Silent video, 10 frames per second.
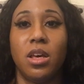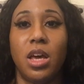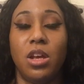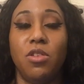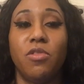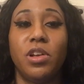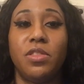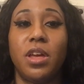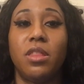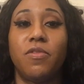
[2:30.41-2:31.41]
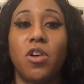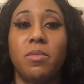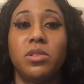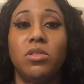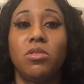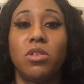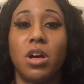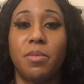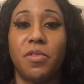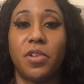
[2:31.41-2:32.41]
And you really think the pharmaceutical
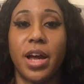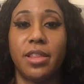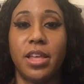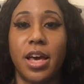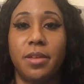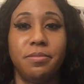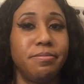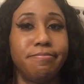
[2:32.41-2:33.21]
company forgot that?